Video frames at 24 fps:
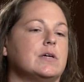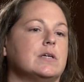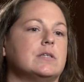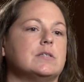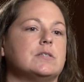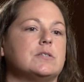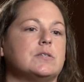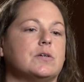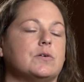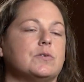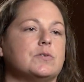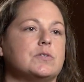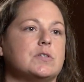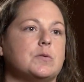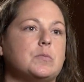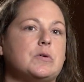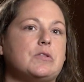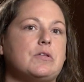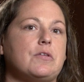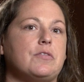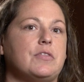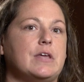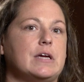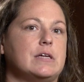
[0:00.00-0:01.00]
And so some
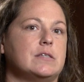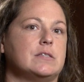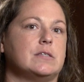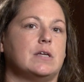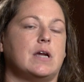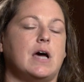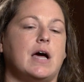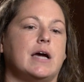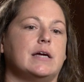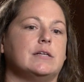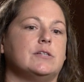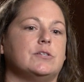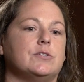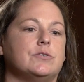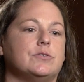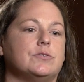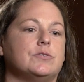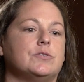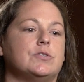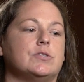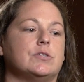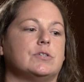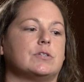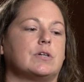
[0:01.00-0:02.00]
of the things that I do
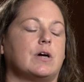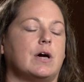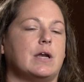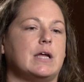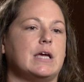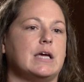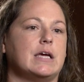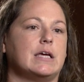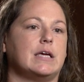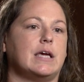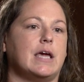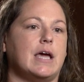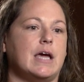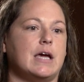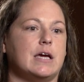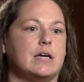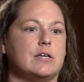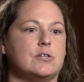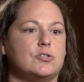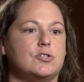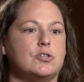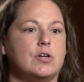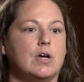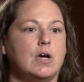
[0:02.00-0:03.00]
to kind of
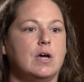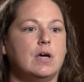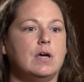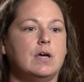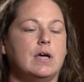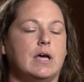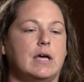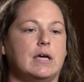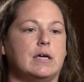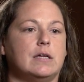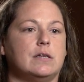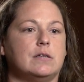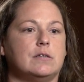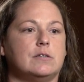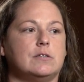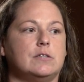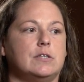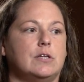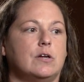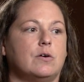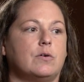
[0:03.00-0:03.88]
engage and,